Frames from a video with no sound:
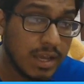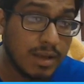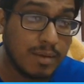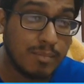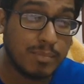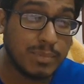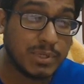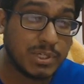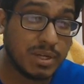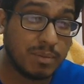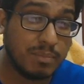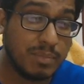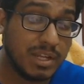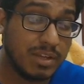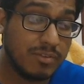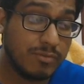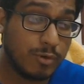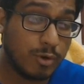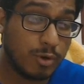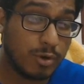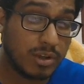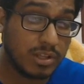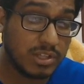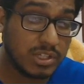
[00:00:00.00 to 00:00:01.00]
bishop
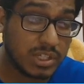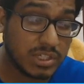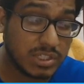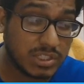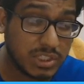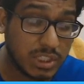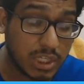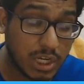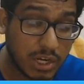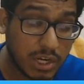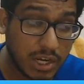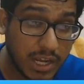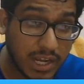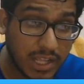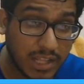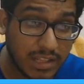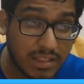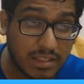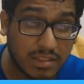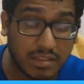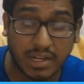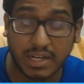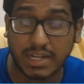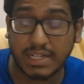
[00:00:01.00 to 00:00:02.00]
d4 is
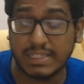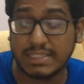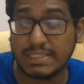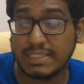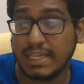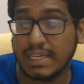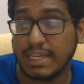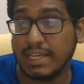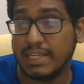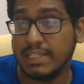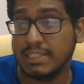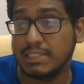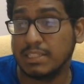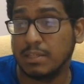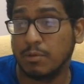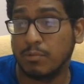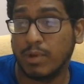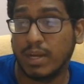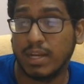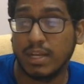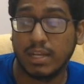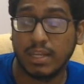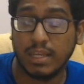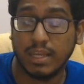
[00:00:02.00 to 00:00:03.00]
generating threats against the
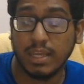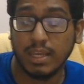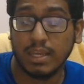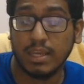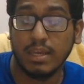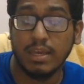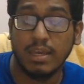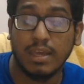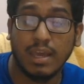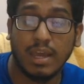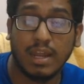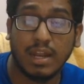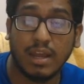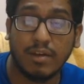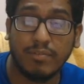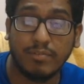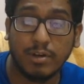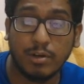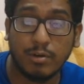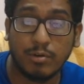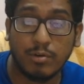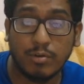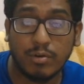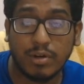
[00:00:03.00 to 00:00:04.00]
white king. And
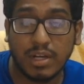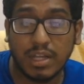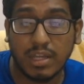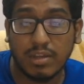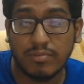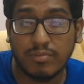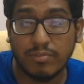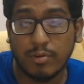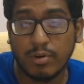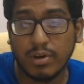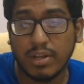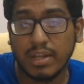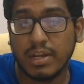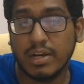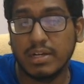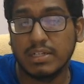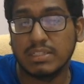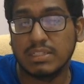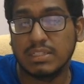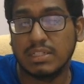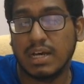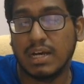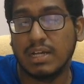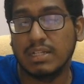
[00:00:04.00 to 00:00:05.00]
after rook d4, here
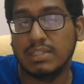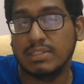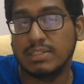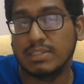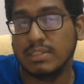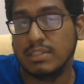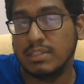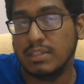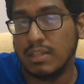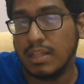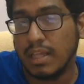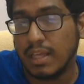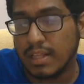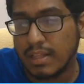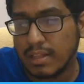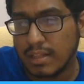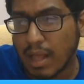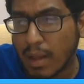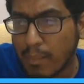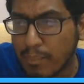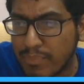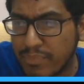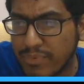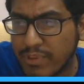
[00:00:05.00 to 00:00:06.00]
starts like
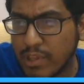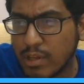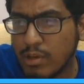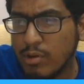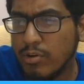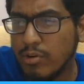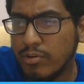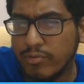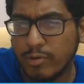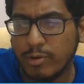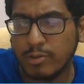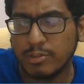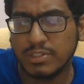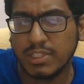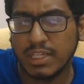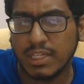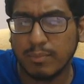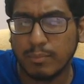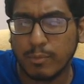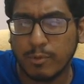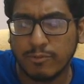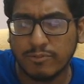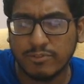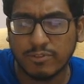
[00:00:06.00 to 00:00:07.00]
absolute
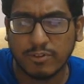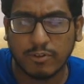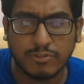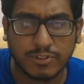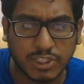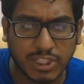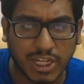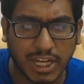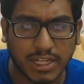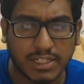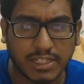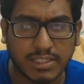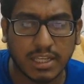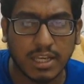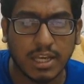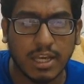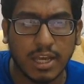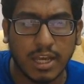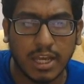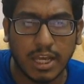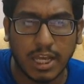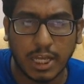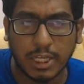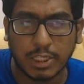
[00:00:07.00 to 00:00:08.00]
forcing moves of checks.
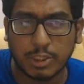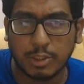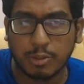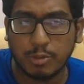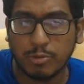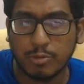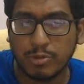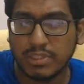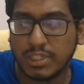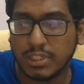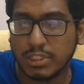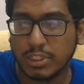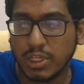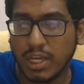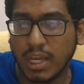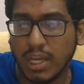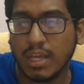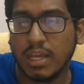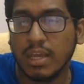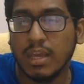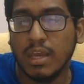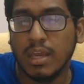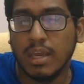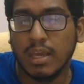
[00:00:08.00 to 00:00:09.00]
h2 is a
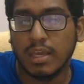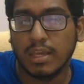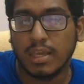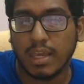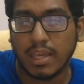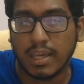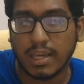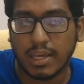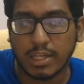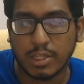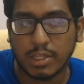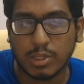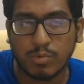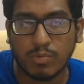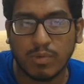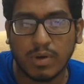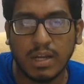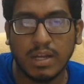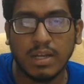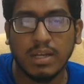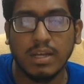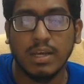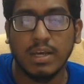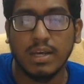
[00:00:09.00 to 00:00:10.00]
check, king
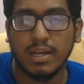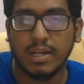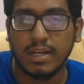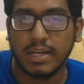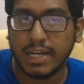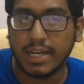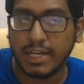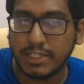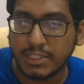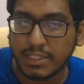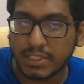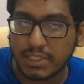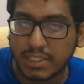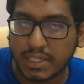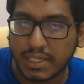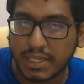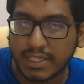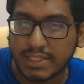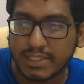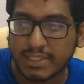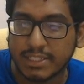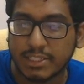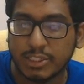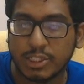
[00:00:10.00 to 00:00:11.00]
h1, knight g3
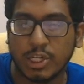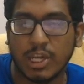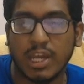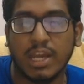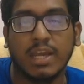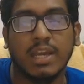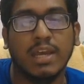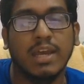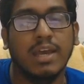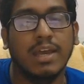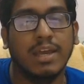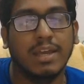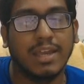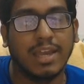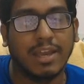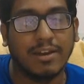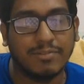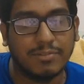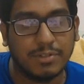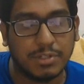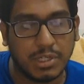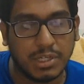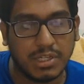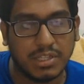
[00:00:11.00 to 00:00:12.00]
is a check,
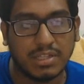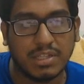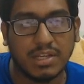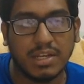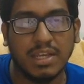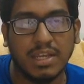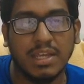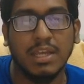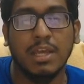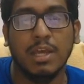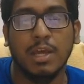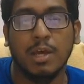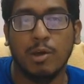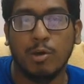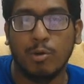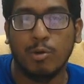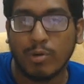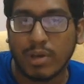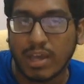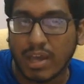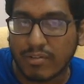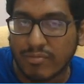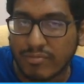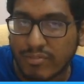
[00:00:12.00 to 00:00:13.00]
f g3,
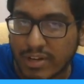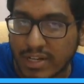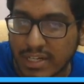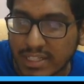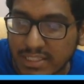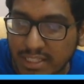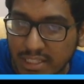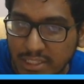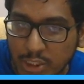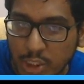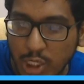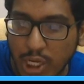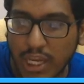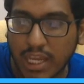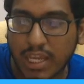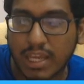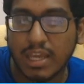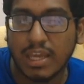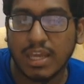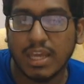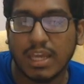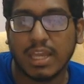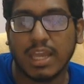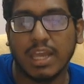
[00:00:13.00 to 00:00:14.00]
rook f1 is a
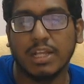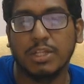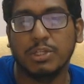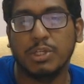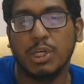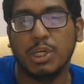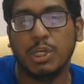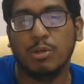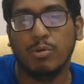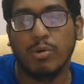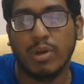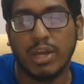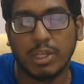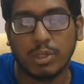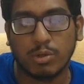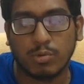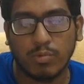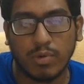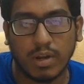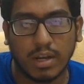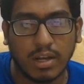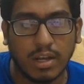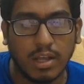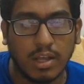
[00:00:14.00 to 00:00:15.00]
check, king g2
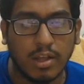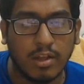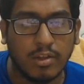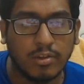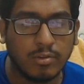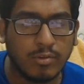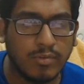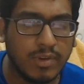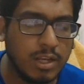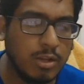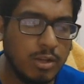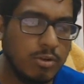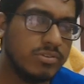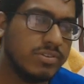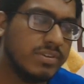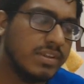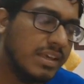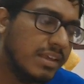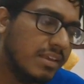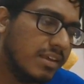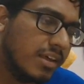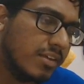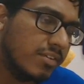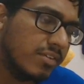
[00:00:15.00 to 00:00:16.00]
h1. So when you
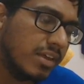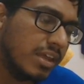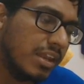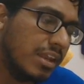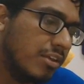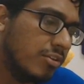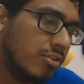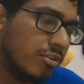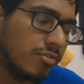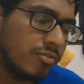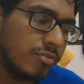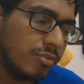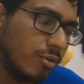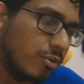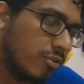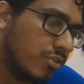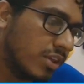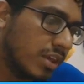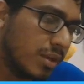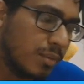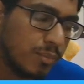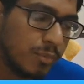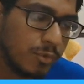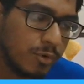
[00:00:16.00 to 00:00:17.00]
see a series of
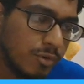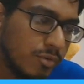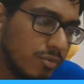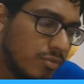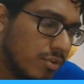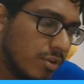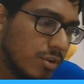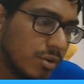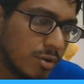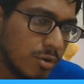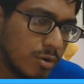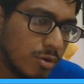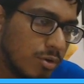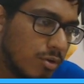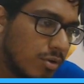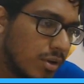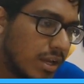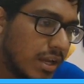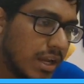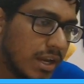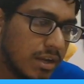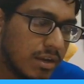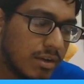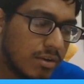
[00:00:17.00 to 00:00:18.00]
forcing moves, you
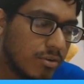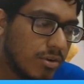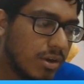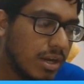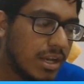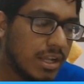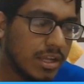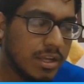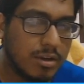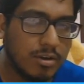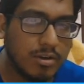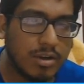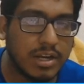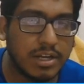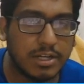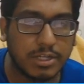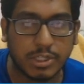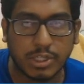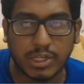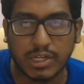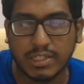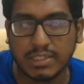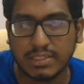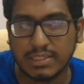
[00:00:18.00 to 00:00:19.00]
get really good at
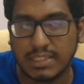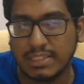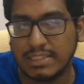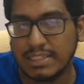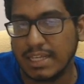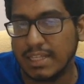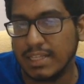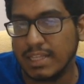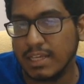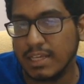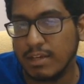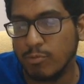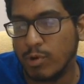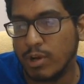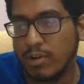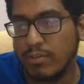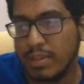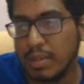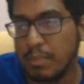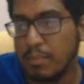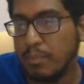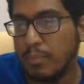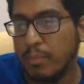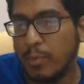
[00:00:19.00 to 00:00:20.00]
chess. That's, I think, one of
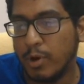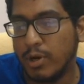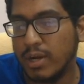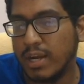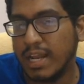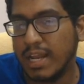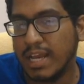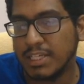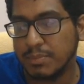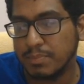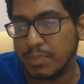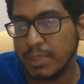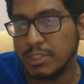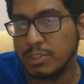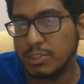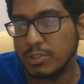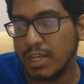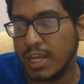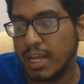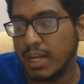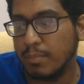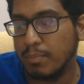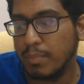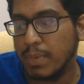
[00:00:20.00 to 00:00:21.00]
the important aspects to
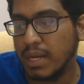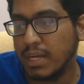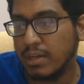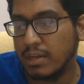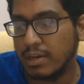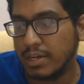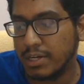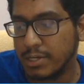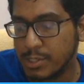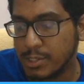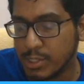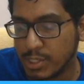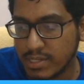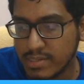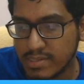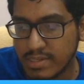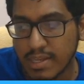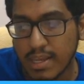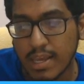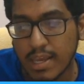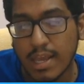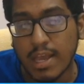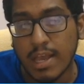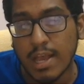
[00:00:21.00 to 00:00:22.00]
get better at
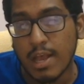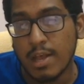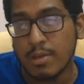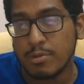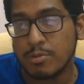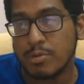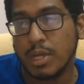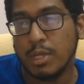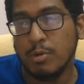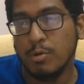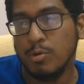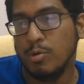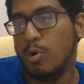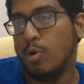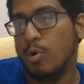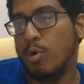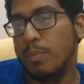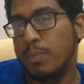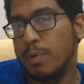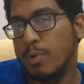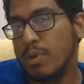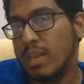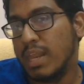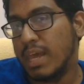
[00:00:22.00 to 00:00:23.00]
chess. So I do
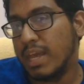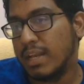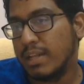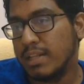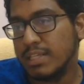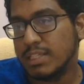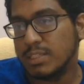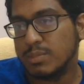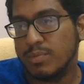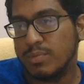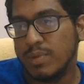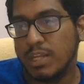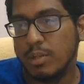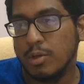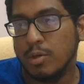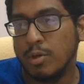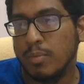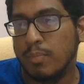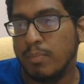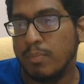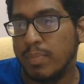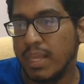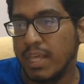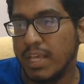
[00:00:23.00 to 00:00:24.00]
hope you like this
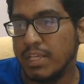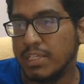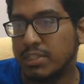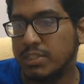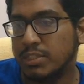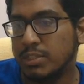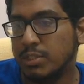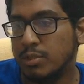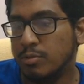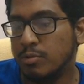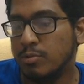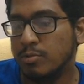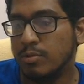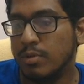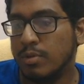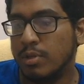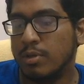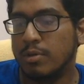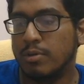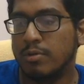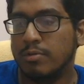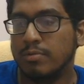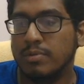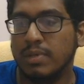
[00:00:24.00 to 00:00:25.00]
video. Please do,
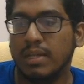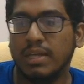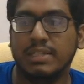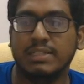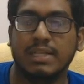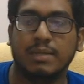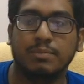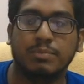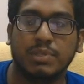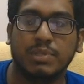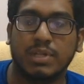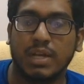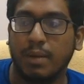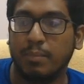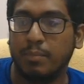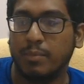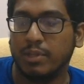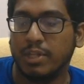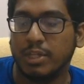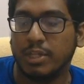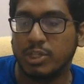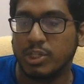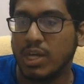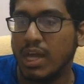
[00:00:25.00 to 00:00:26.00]
like, subscribe to
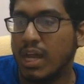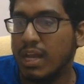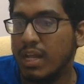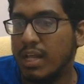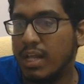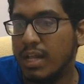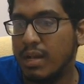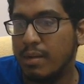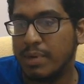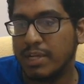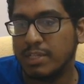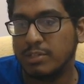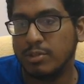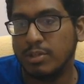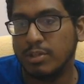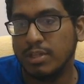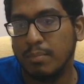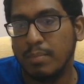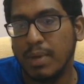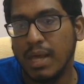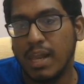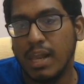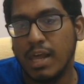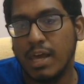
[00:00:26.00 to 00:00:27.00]
the channel, press on the
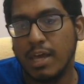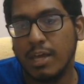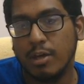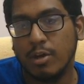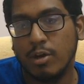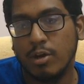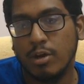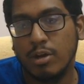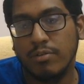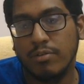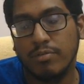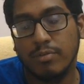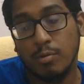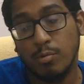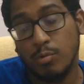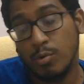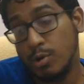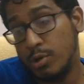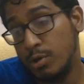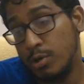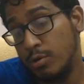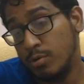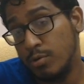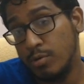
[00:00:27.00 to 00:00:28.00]
bell icon if you
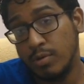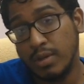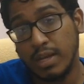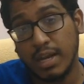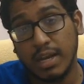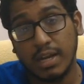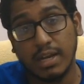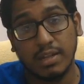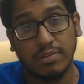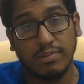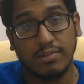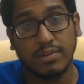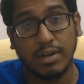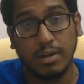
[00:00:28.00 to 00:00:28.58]
want to get instant